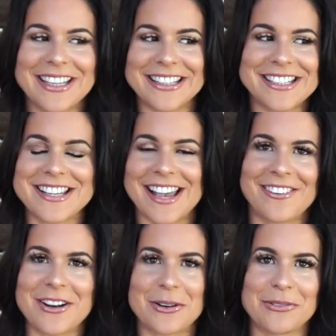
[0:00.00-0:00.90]
in this
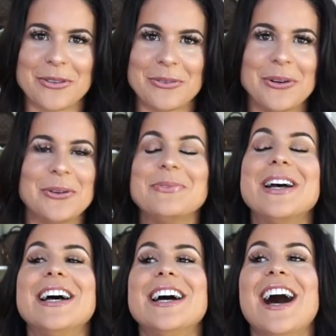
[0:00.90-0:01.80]
area of the room,
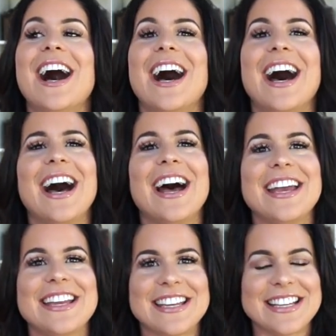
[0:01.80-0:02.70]

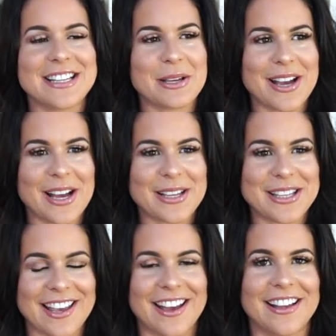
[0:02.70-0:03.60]
I,
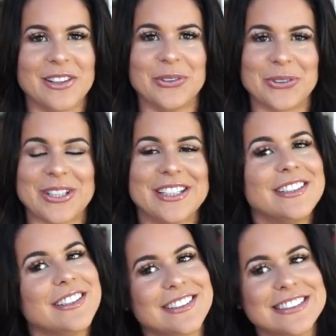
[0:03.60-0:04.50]
yeah, look
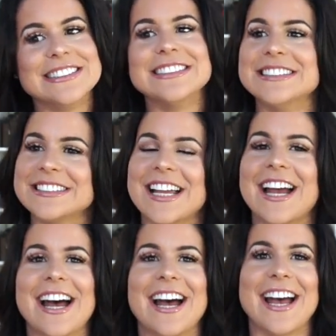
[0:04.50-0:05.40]

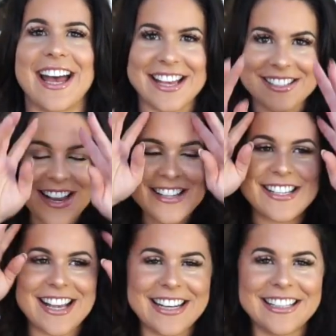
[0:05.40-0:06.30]
as I
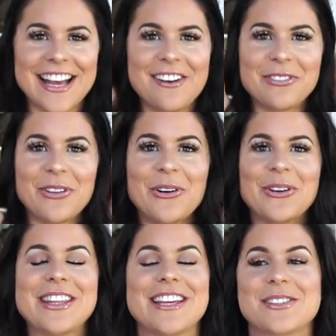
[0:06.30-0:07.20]
said in that
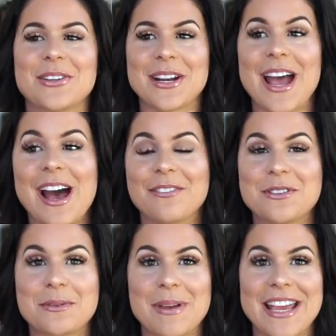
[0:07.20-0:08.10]
vlog, there's gonna
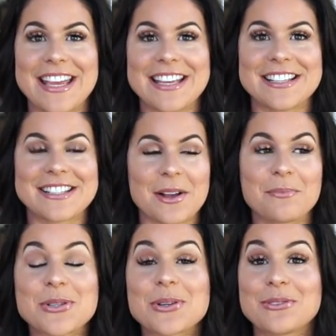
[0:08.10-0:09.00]
have to be
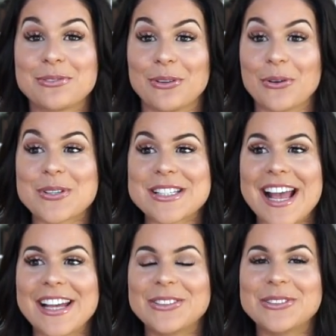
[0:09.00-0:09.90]
some sort of vlog
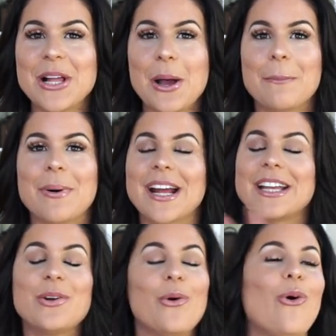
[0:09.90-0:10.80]
sale, but I
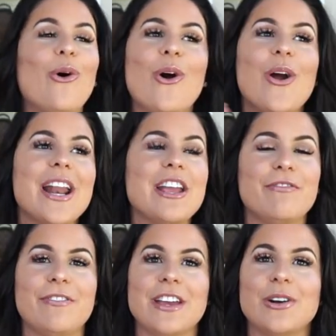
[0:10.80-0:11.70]
can already
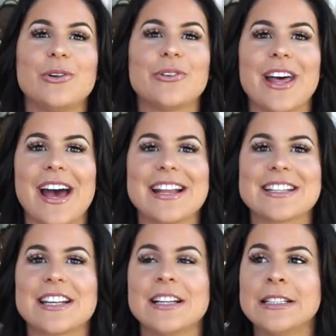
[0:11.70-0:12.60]
feel
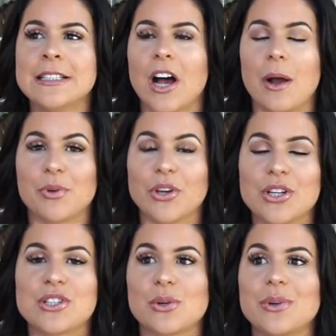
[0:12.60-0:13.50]
that I'm
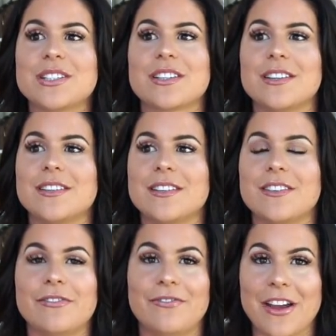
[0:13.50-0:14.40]
gonna do it
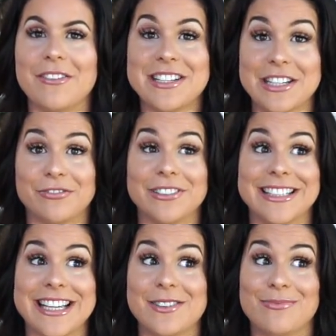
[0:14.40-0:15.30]
very
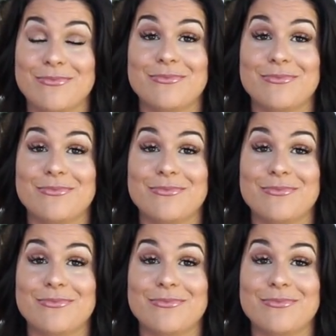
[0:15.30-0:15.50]
differently.